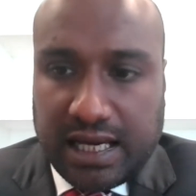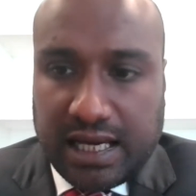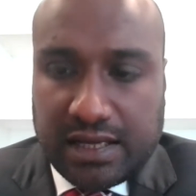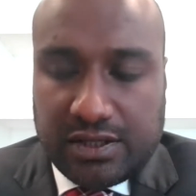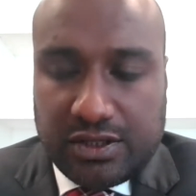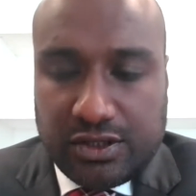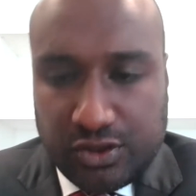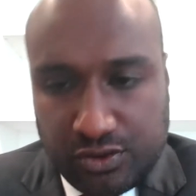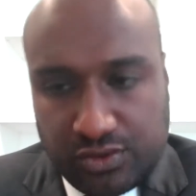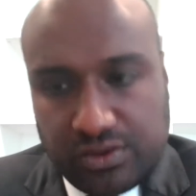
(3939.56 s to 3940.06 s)

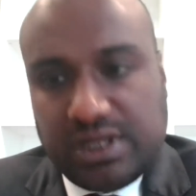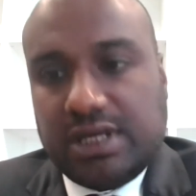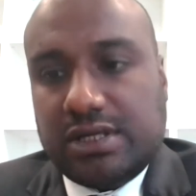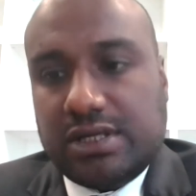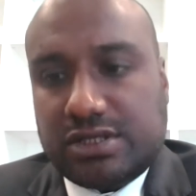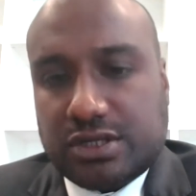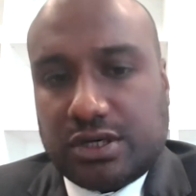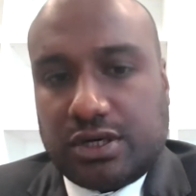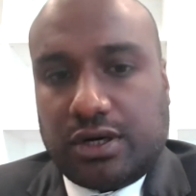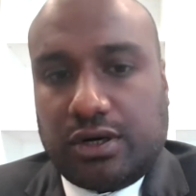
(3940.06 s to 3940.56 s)
and you
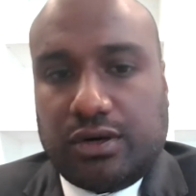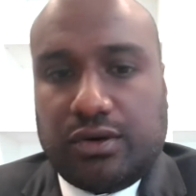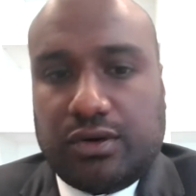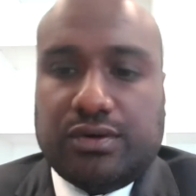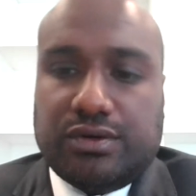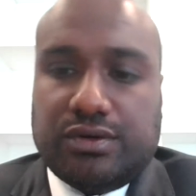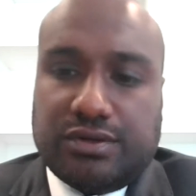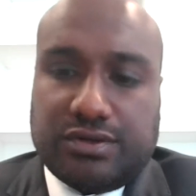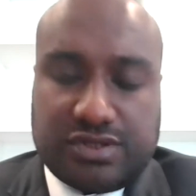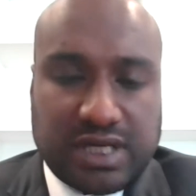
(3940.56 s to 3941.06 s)
need to
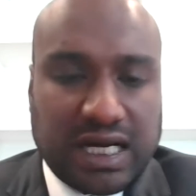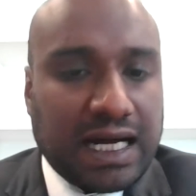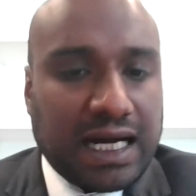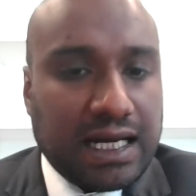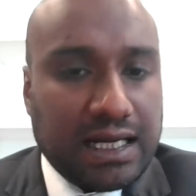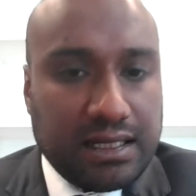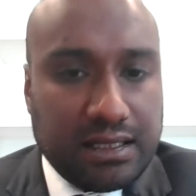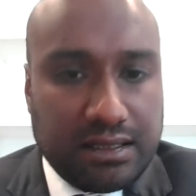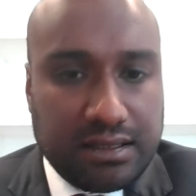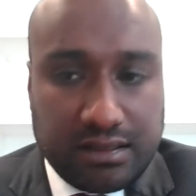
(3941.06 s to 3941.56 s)
go to
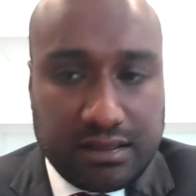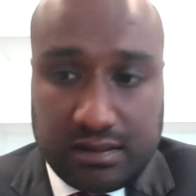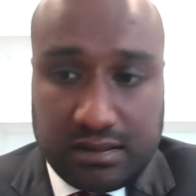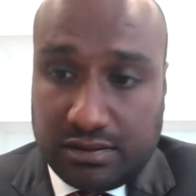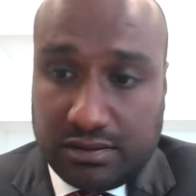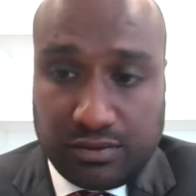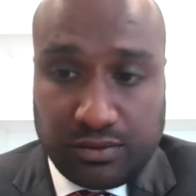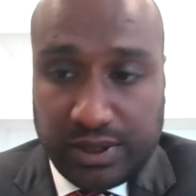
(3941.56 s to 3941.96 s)
Ireland.